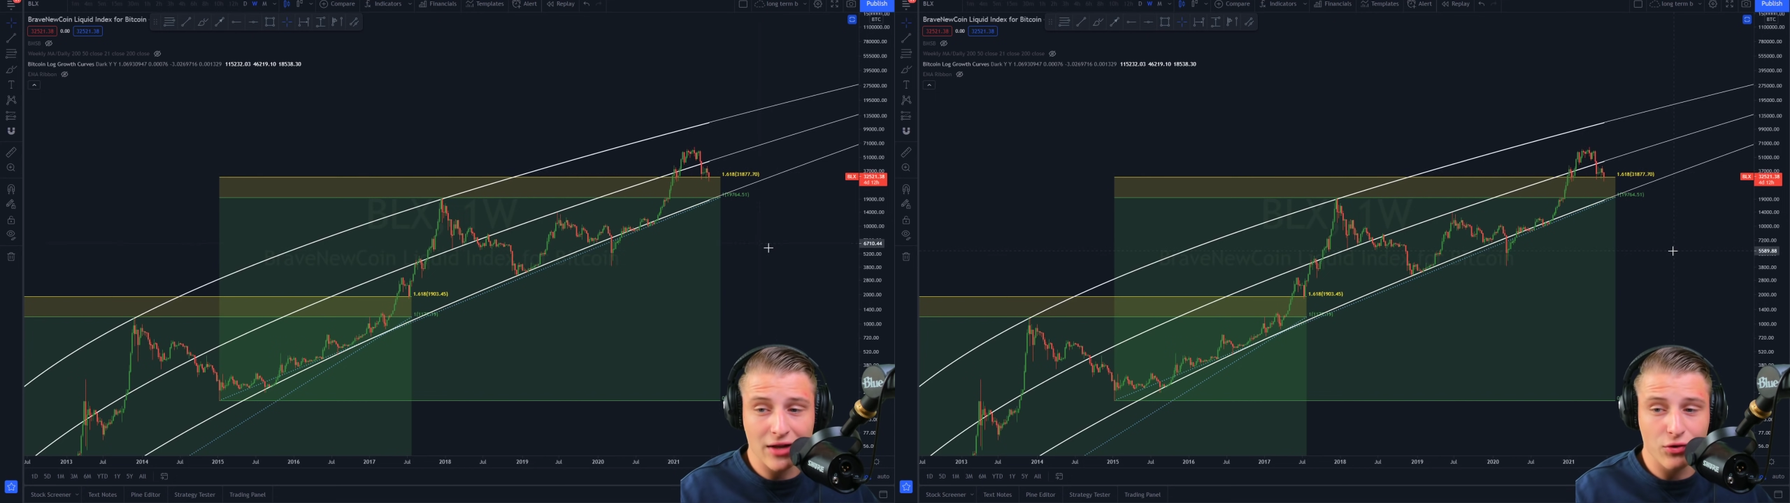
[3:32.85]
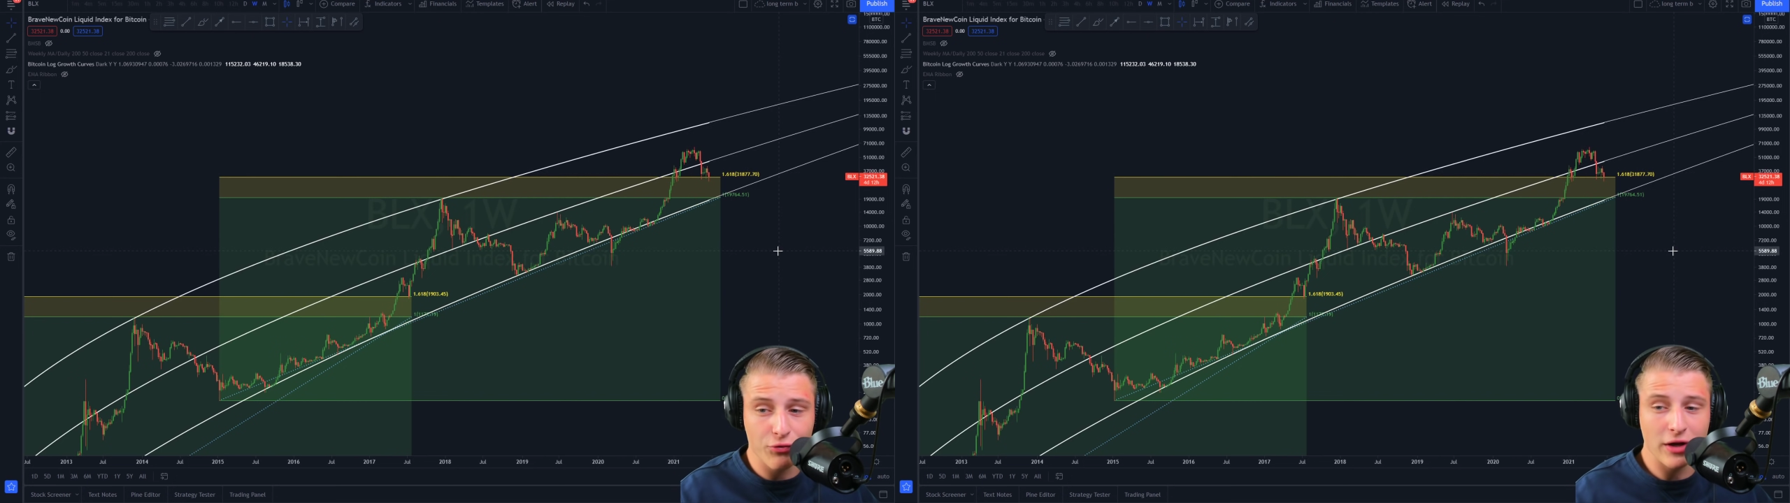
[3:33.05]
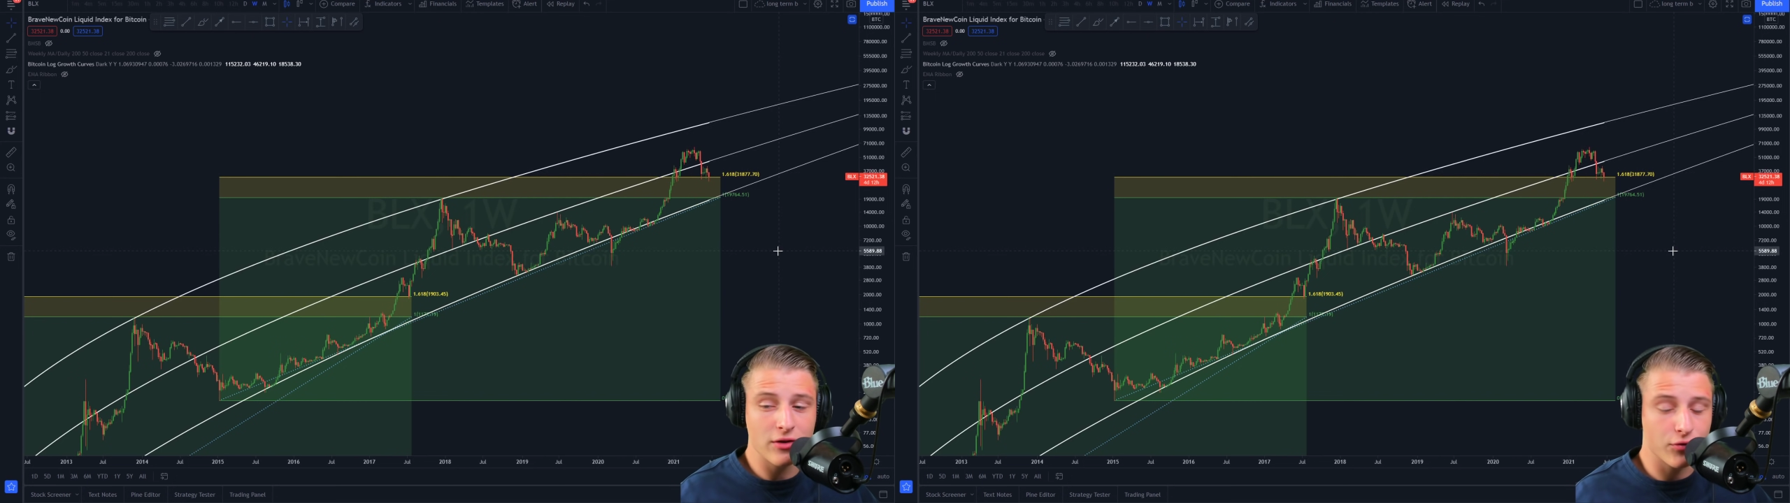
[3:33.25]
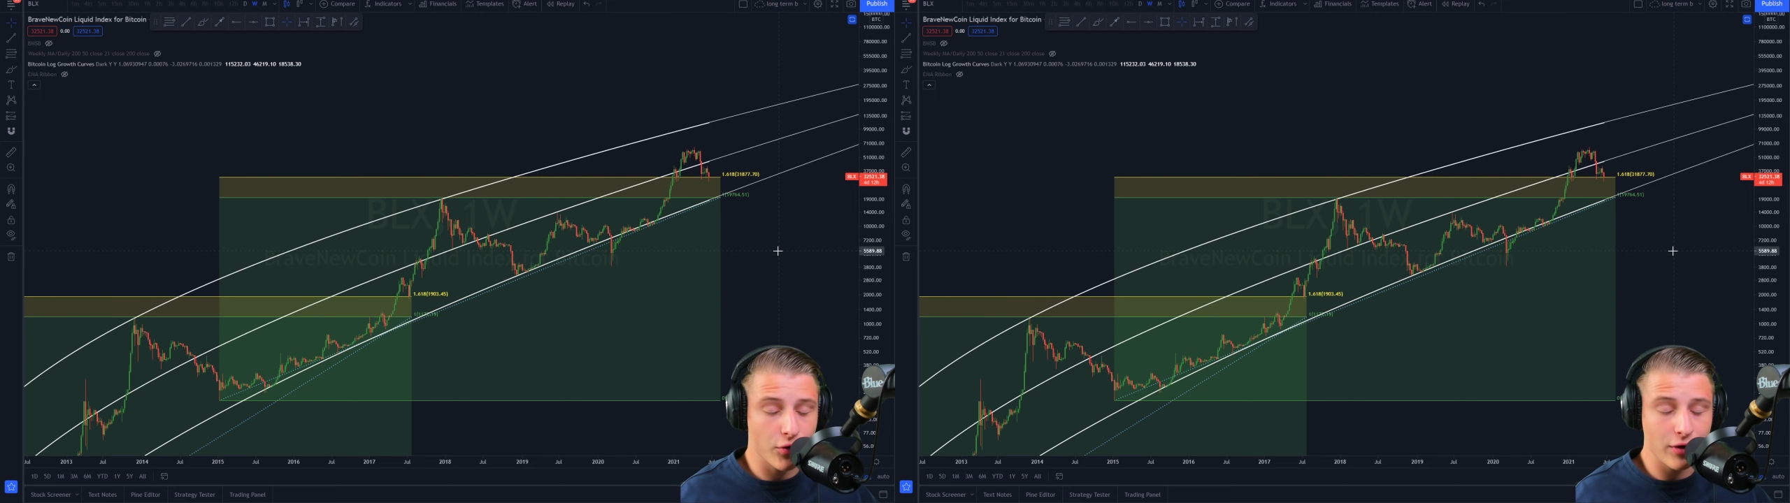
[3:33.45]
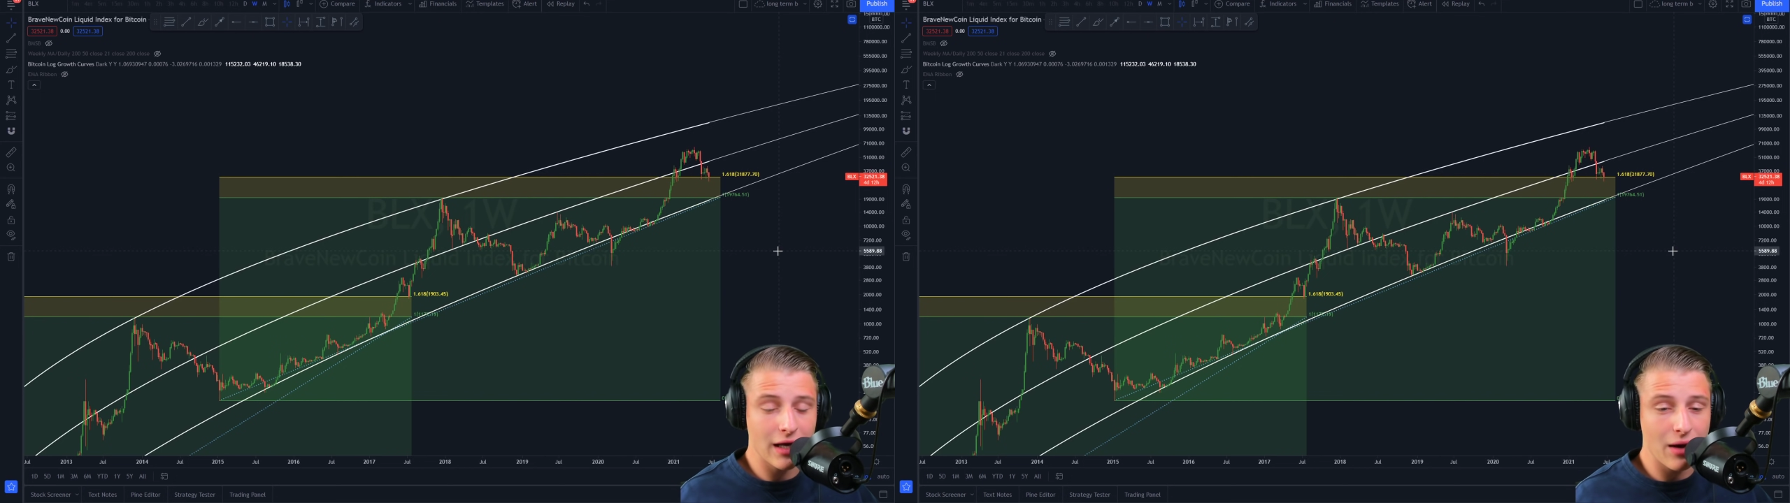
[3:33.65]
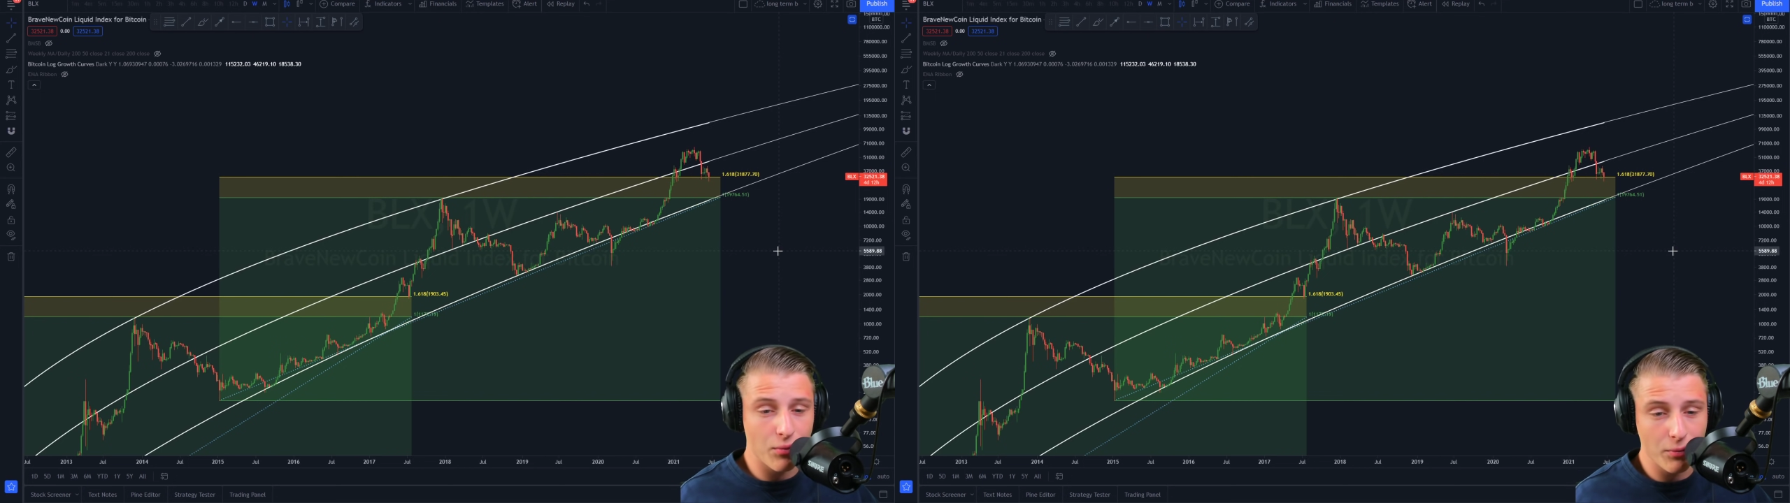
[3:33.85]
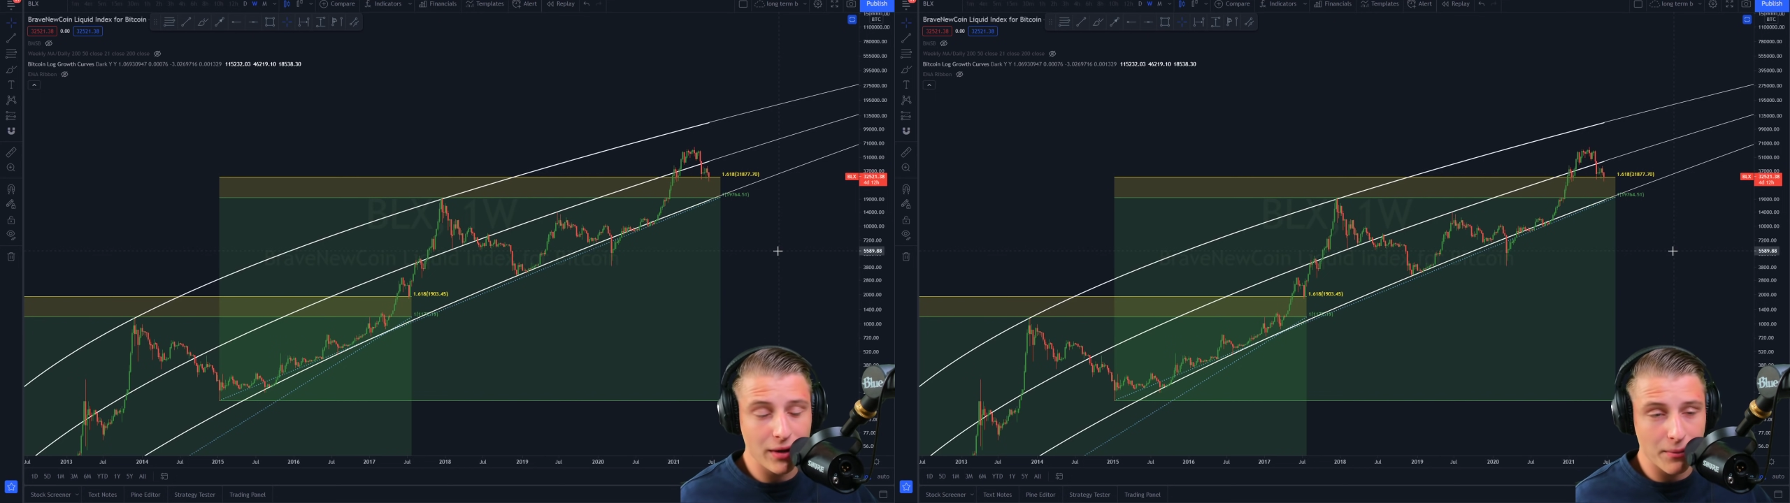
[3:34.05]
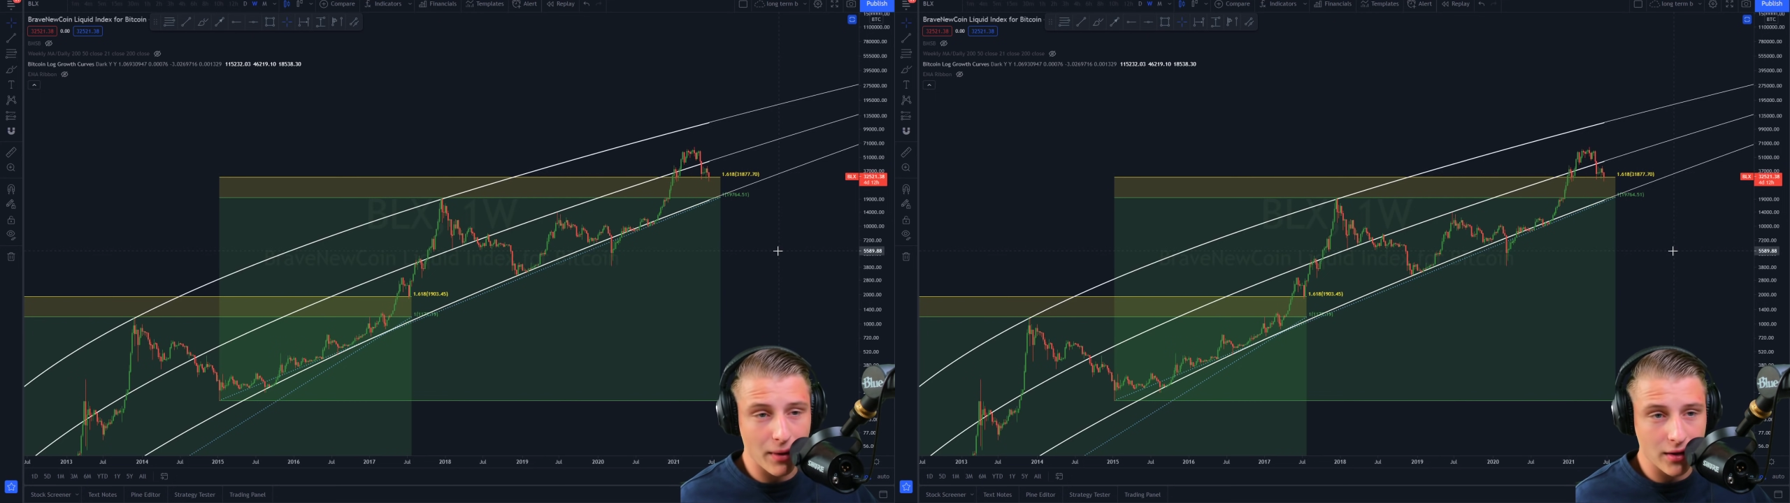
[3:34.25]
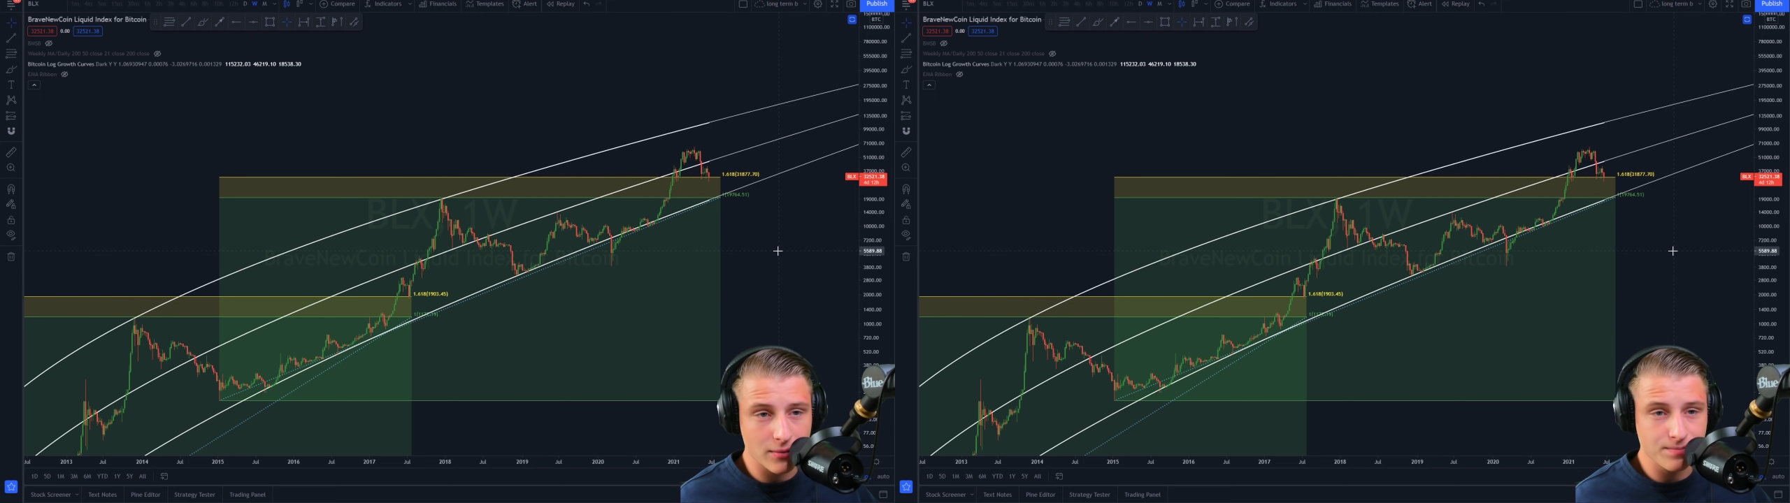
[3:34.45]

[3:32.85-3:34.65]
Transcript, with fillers: I do think the 30K will be the bottom